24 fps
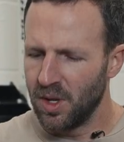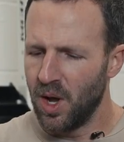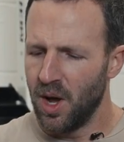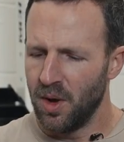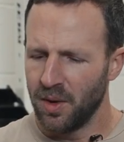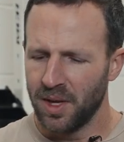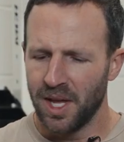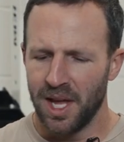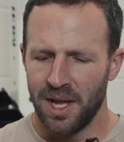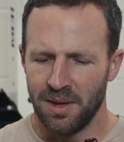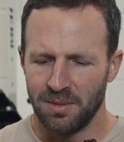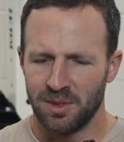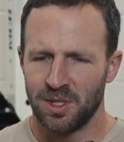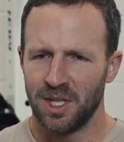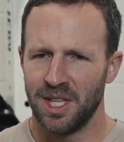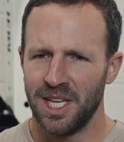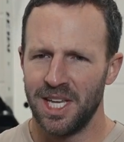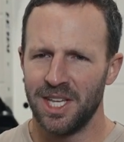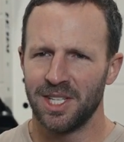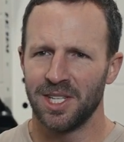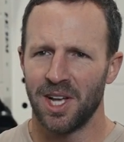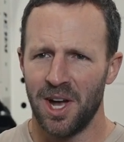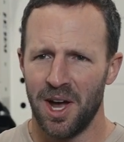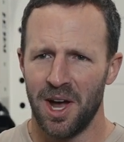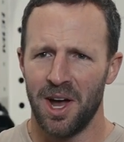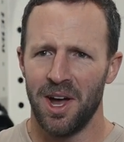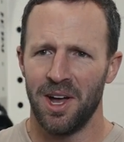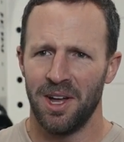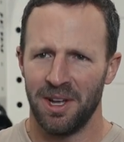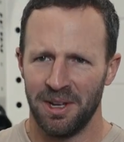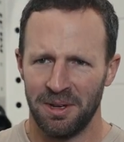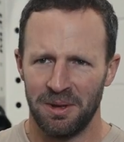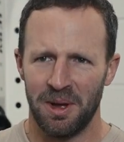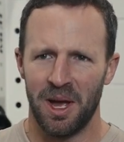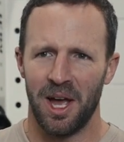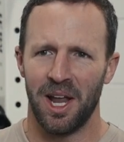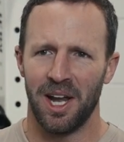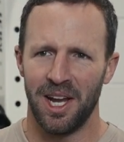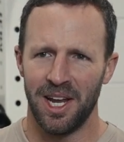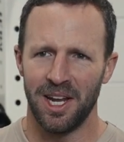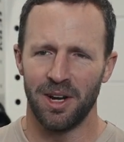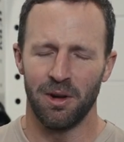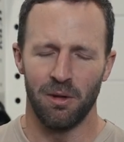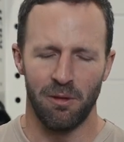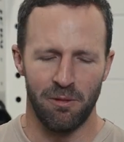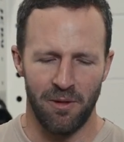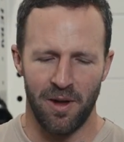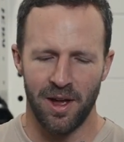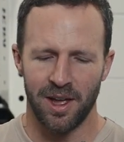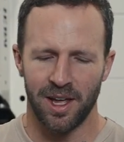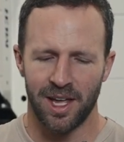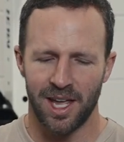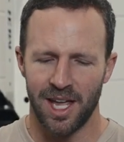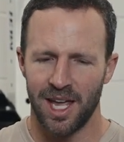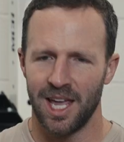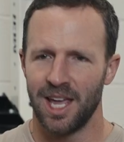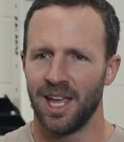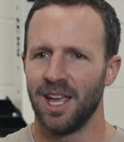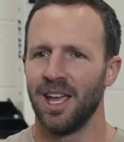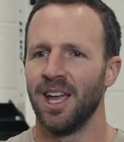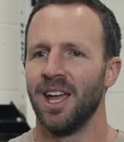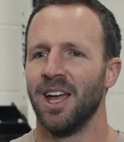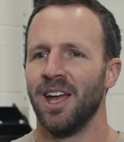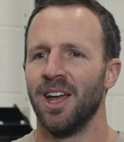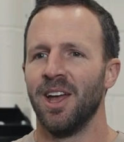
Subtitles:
okay, so these are a little funky.